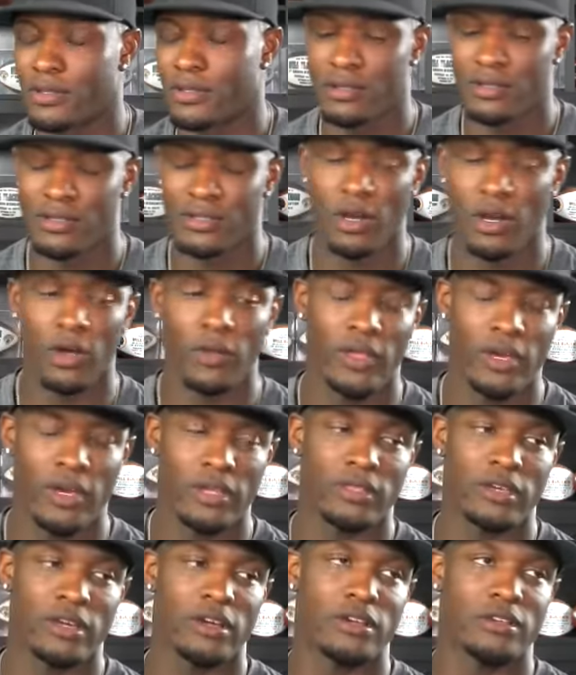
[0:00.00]
No,
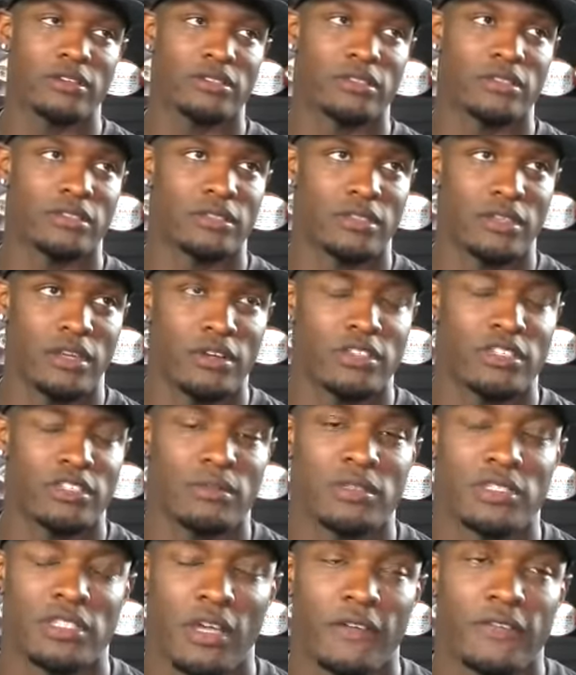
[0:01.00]
there's some
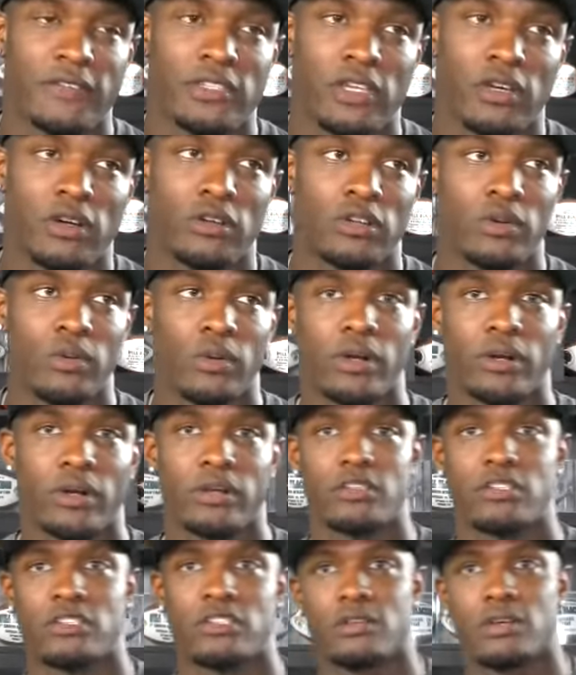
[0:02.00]
stuff still in the
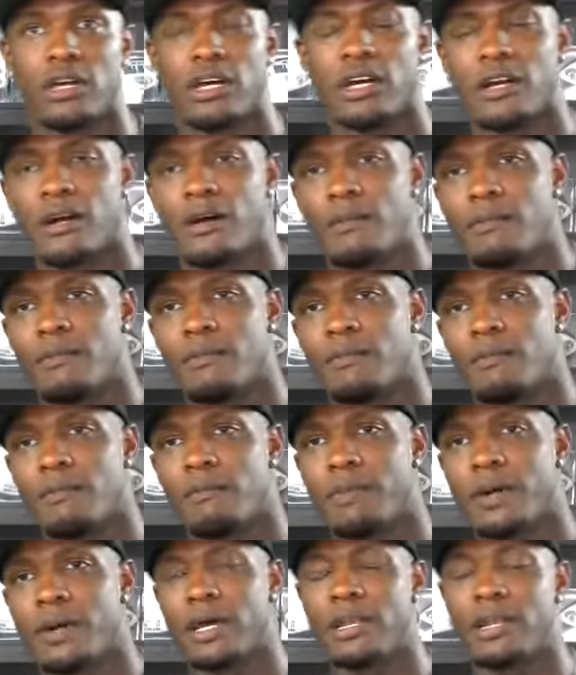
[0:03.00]
works,
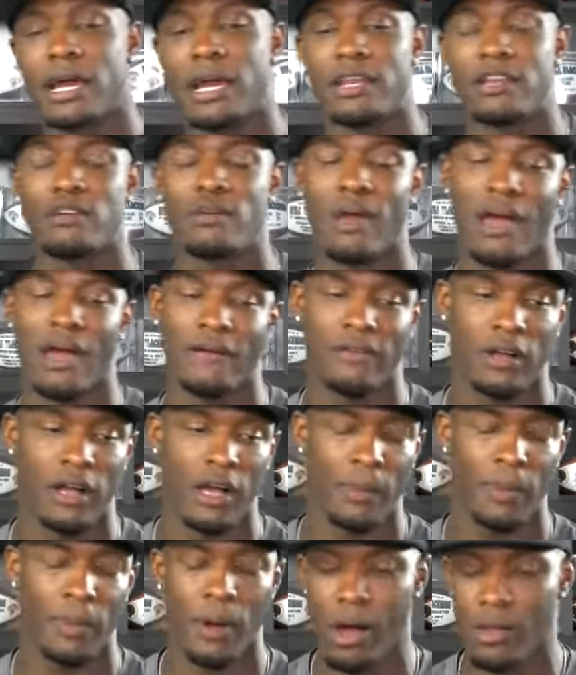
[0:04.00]
but I do have a
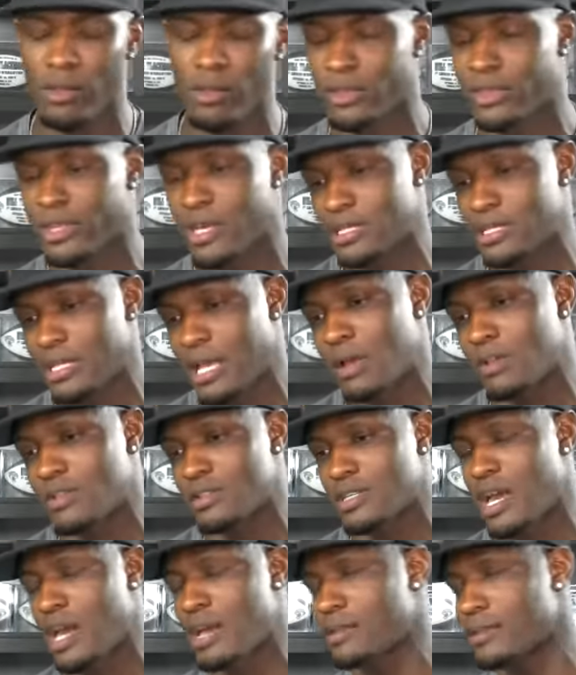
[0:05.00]
couple other things
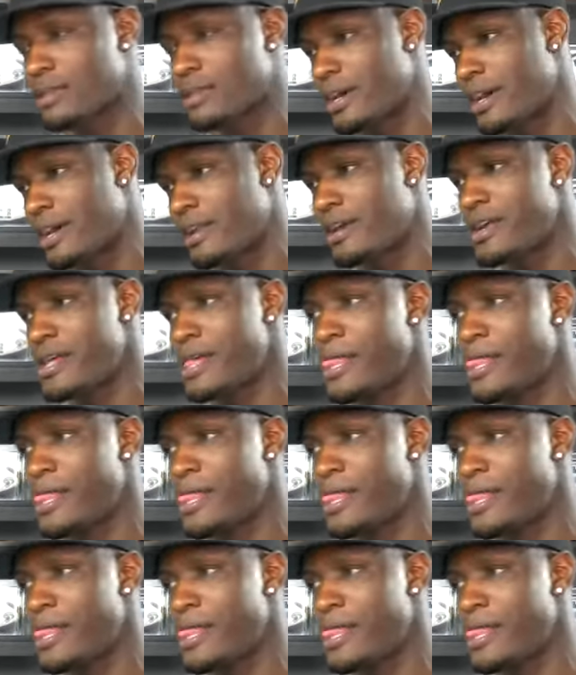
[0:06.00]
outside of that.